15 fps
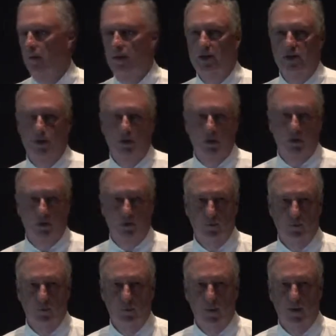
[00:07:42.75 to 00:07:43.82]
resource.
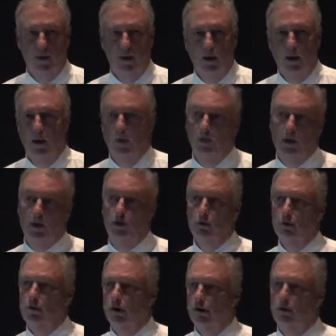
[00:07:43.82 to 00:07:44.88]
But
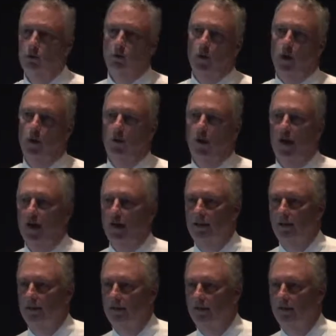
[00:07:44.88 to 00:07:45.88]
who should control that?